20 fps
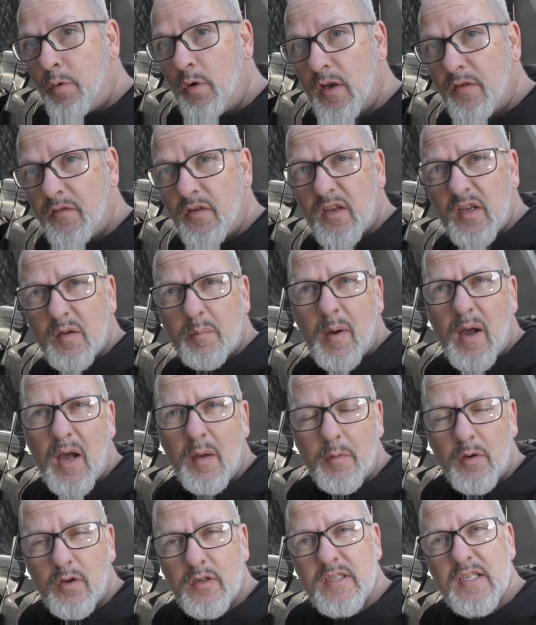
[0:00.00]
pulling everything
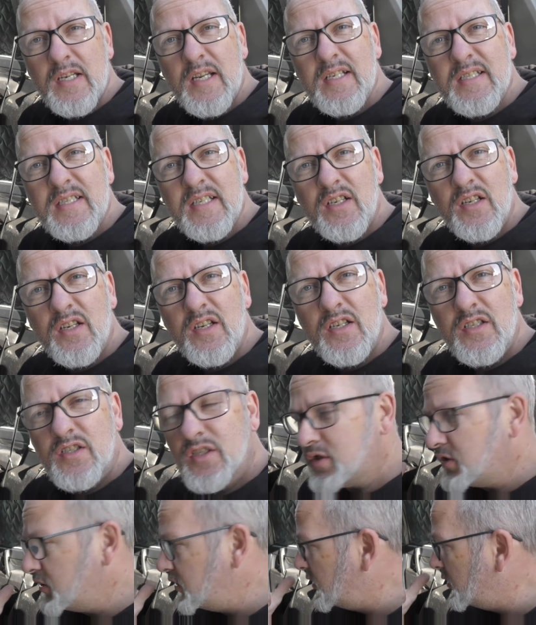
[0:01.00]
apart, because the next thing I need
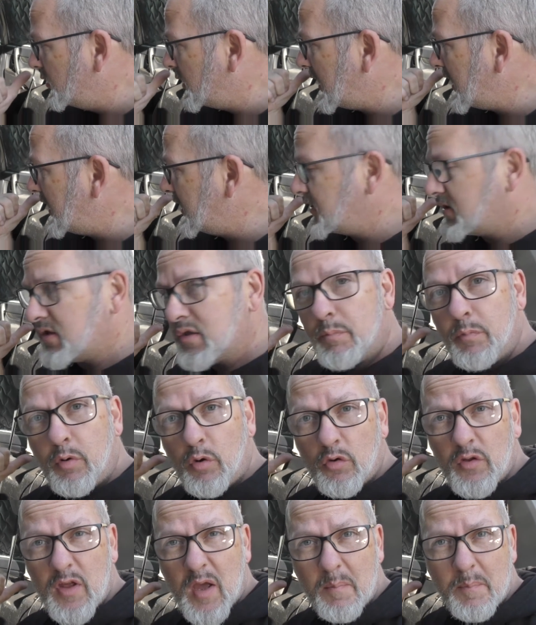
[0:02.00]
to do is to
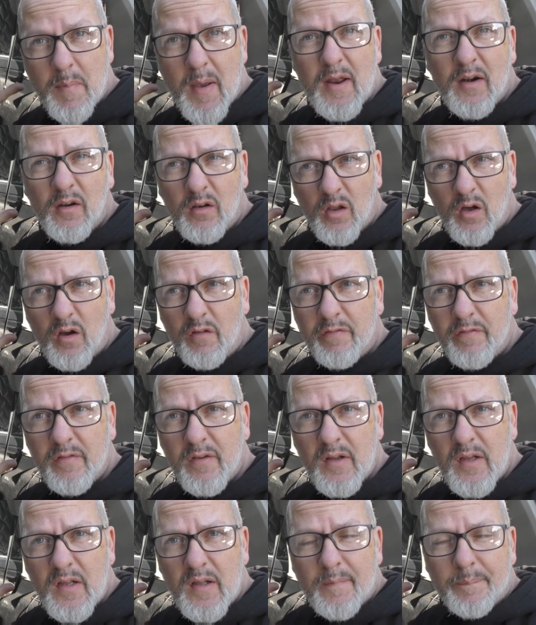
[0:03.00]
pull that panel off.
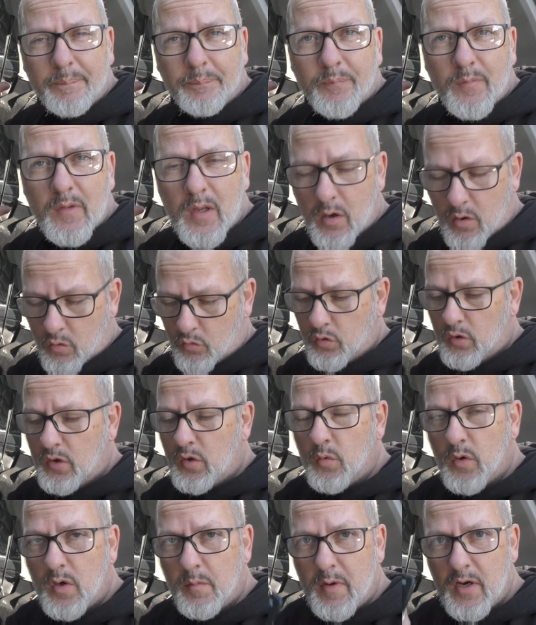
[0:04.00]
Now I
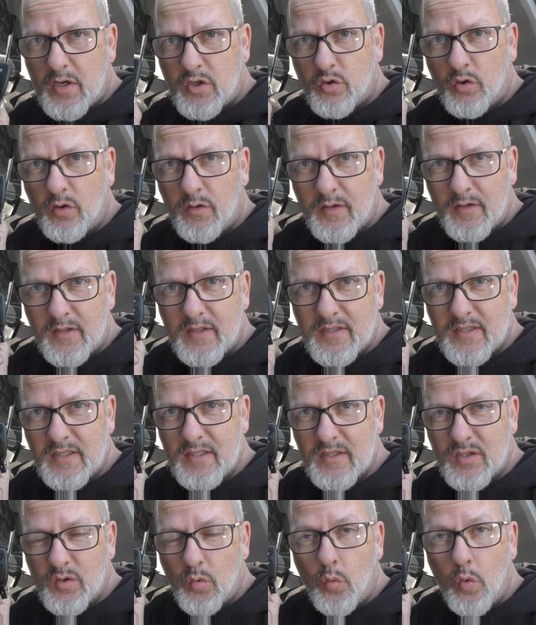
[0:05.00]
really want to make sure that this
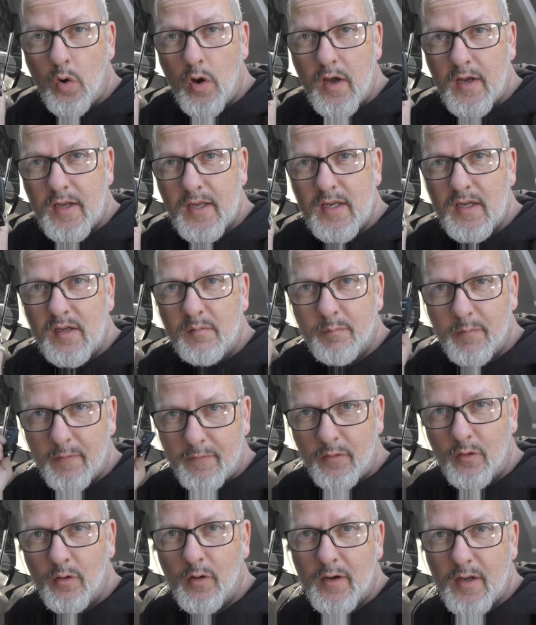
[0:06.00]
is working
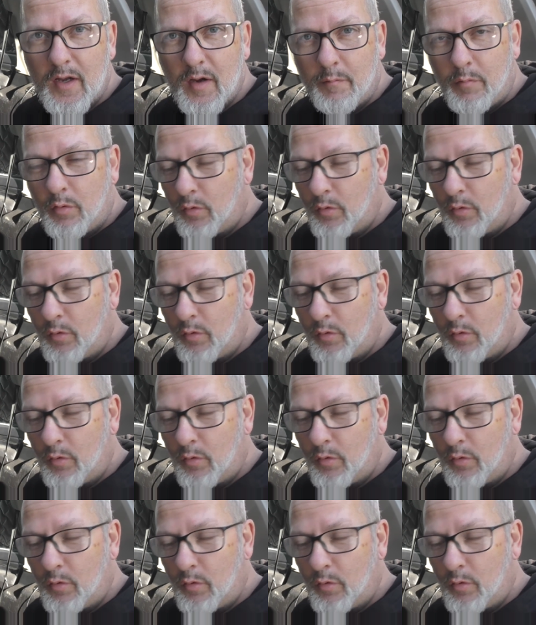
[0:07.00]
before I go and